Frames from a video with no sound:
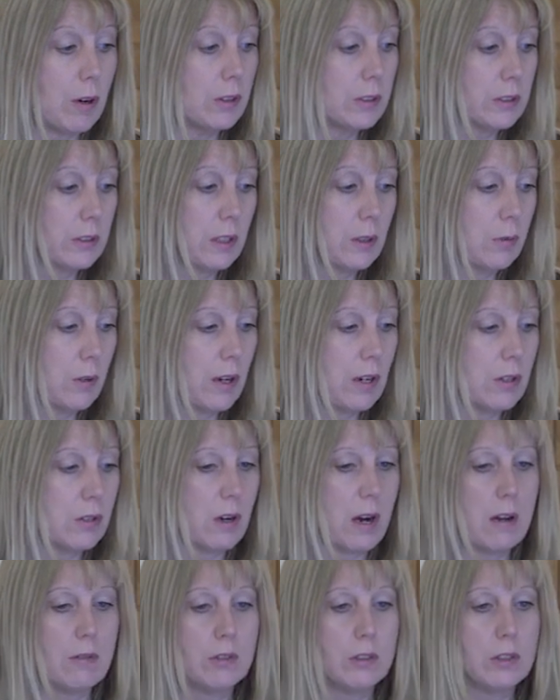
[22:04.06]
personally, when I
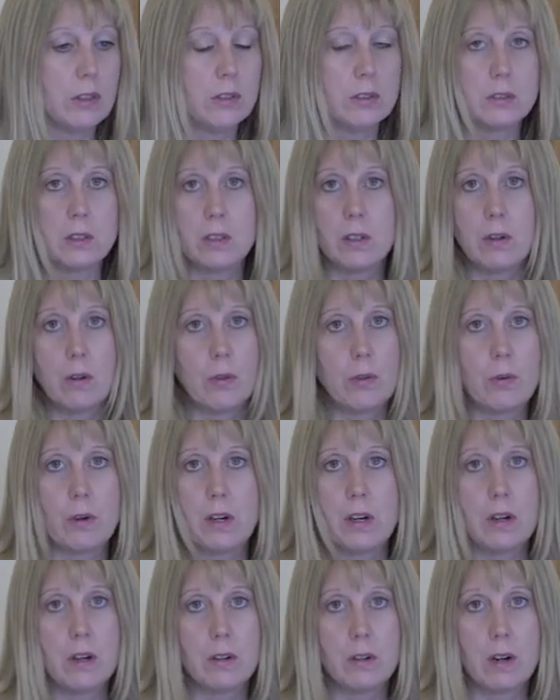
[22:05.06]
travel, use a little
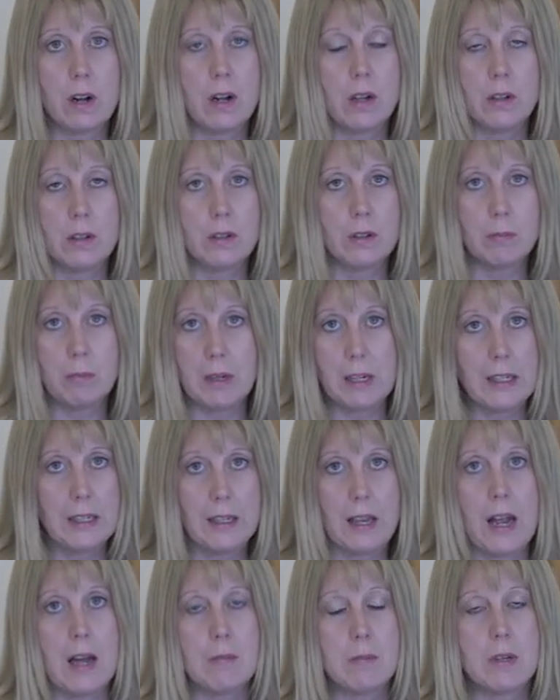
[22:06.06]
$300 mini
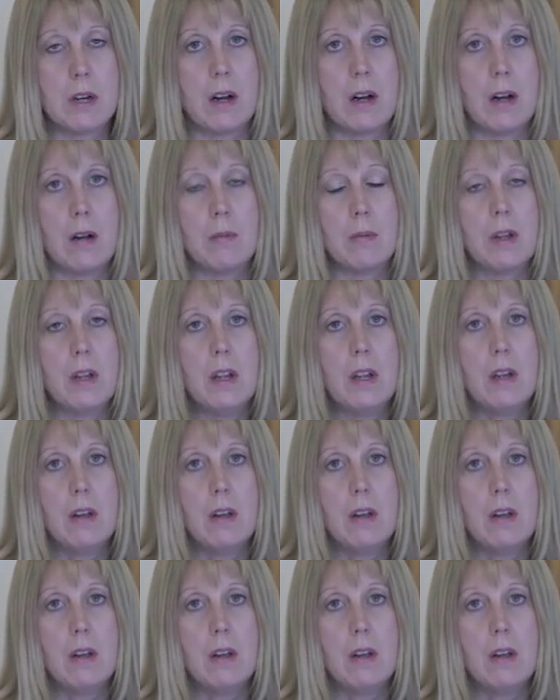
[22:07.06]
laptop